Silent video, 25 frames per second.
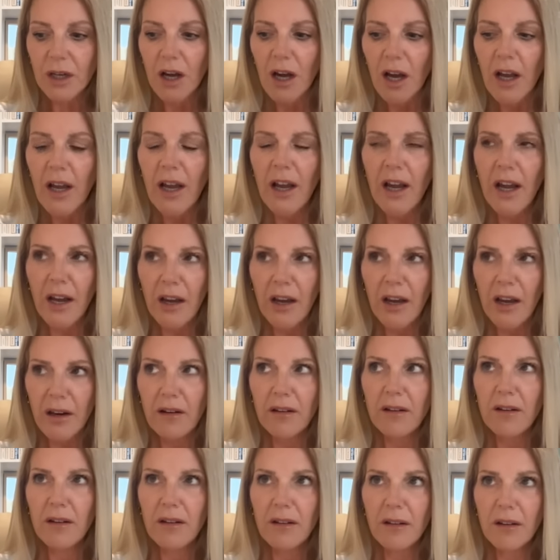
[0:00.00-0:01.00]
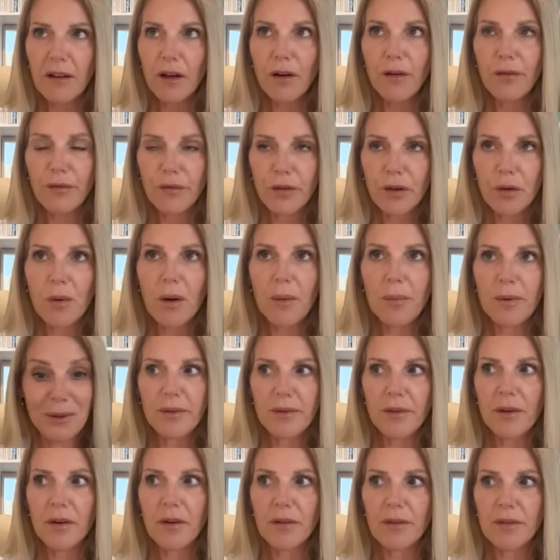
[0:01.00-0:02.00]
I had a few
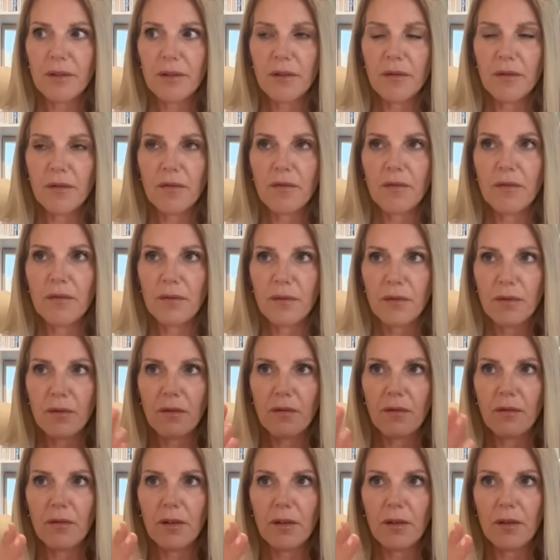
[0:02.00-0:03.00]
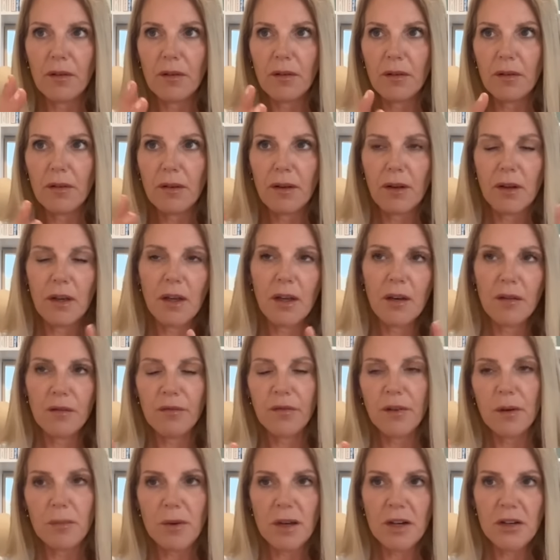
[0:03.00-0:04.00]
episodes of
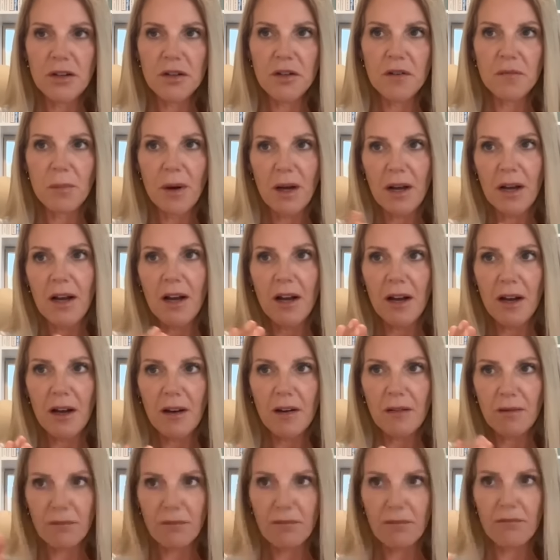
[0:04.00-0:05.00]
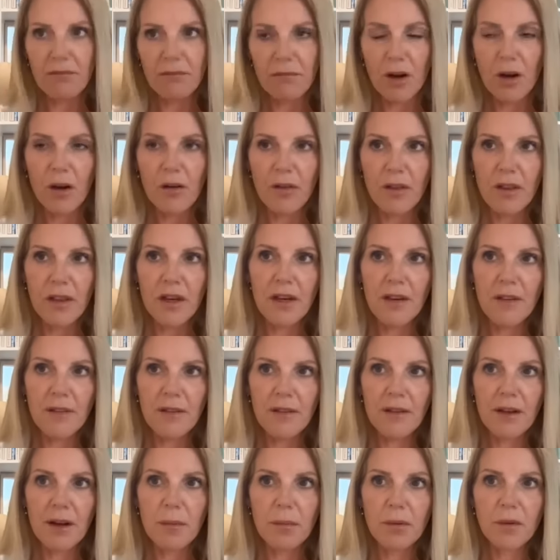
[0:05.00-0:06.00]
inflammation in my heart over the
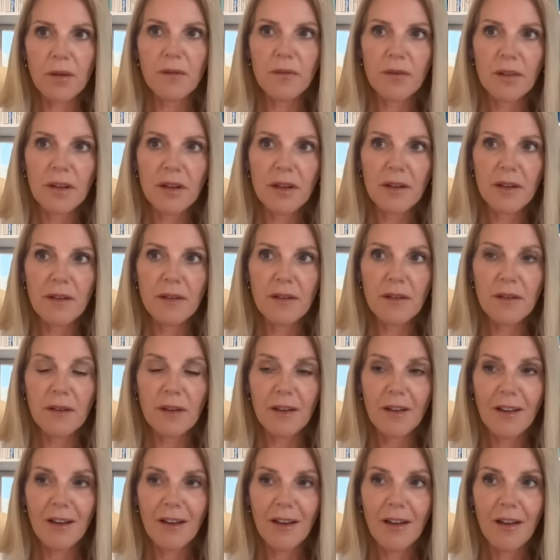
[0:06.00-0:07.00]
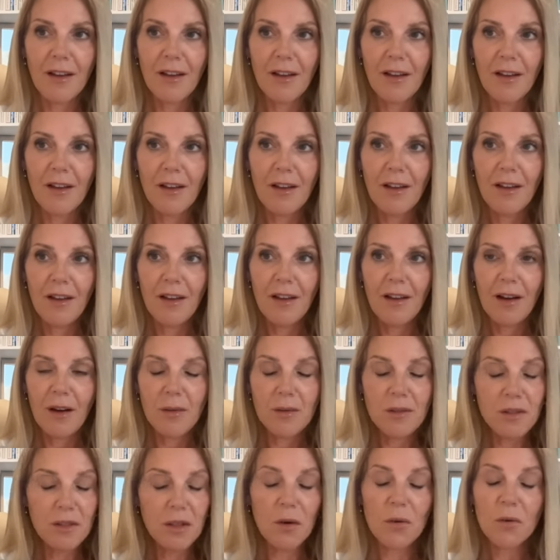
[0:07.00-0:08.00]
next couple of years. I
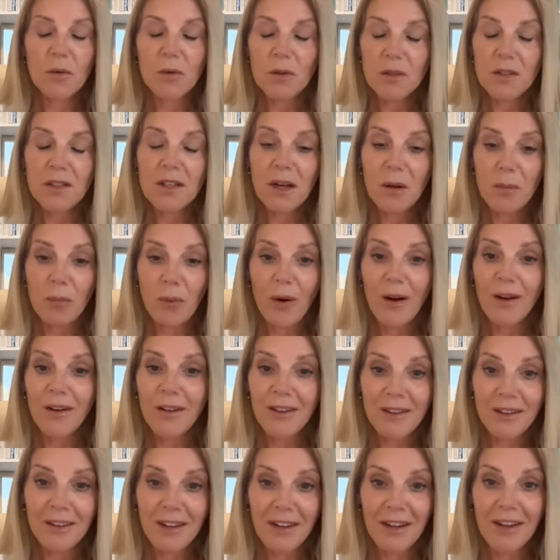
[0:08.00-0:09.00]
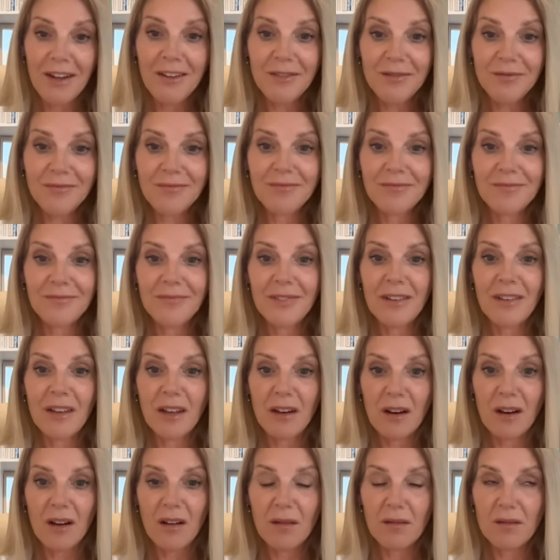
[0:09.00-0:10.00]
was told not to get pregnant again and that
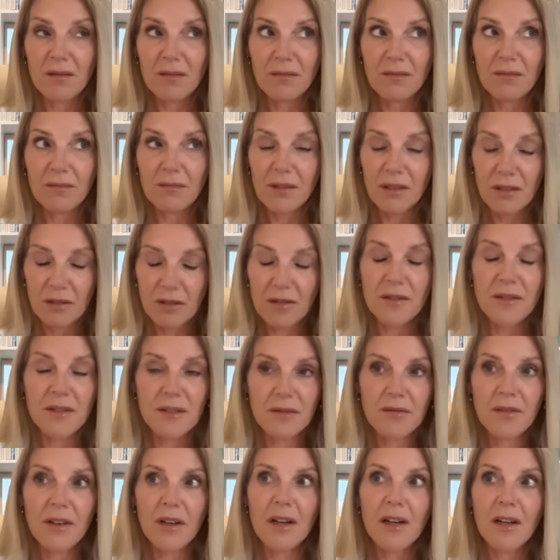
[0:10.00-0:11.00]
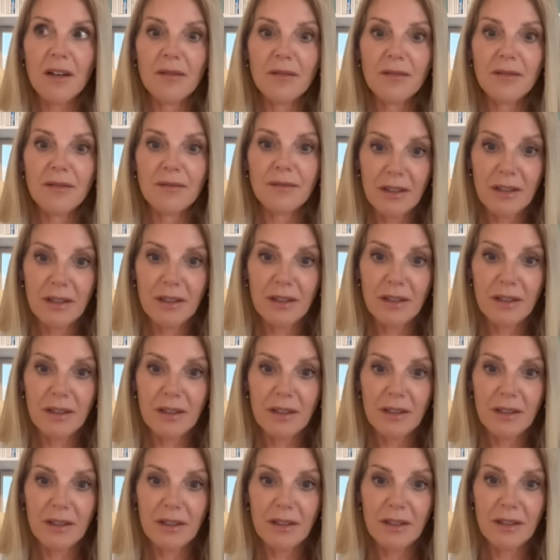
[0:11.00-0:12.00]
I would not survive
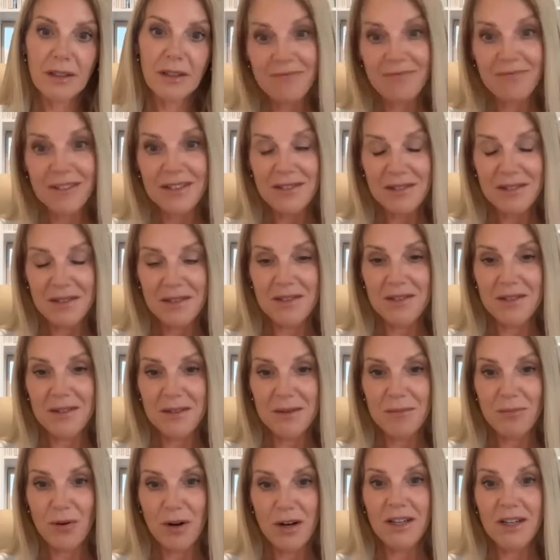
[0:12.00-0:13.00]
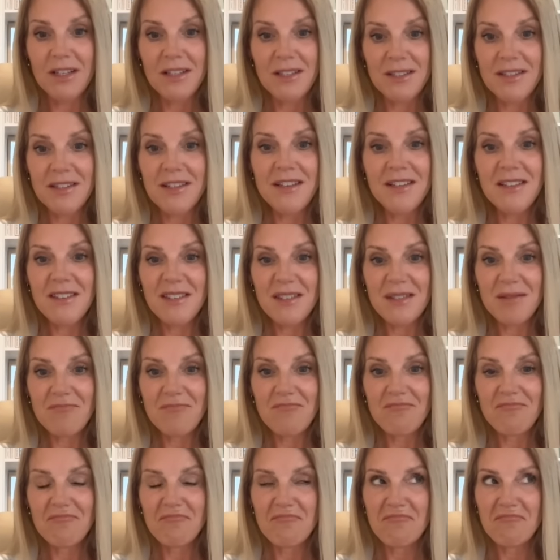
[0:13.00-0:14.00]
fertility-assisted pregnancies.
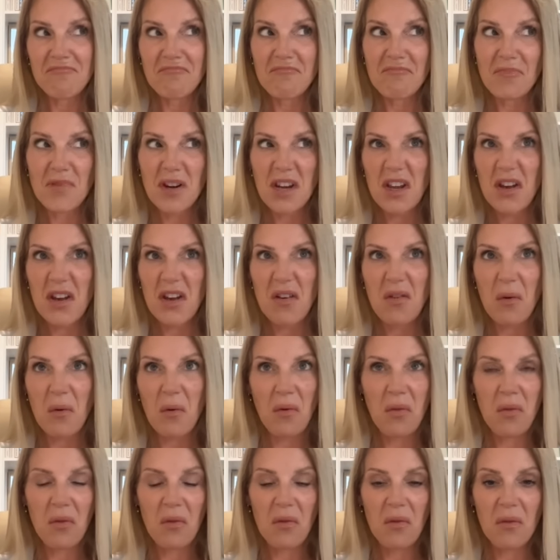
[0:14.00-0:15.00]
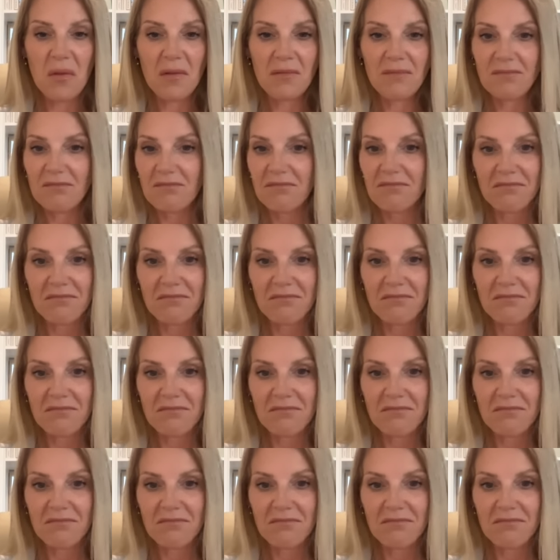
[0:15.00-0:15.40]
We all thought,